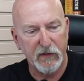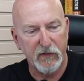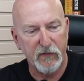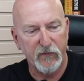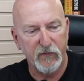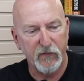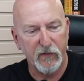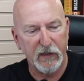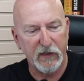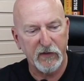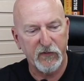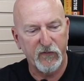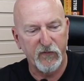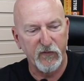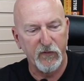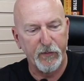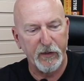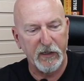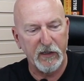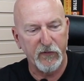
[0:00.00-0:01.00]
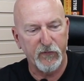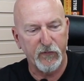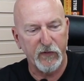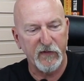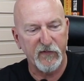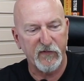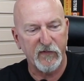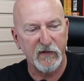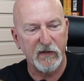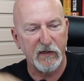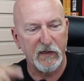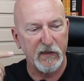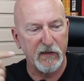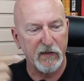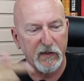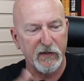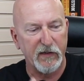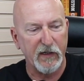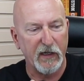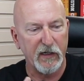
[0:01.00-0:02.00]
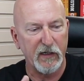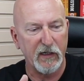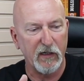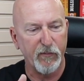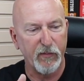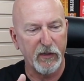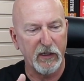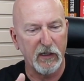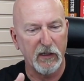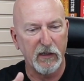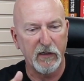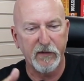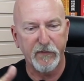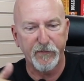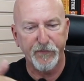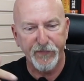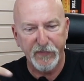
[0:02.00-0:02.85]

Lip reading: So that should be interesting in the Dyna Build.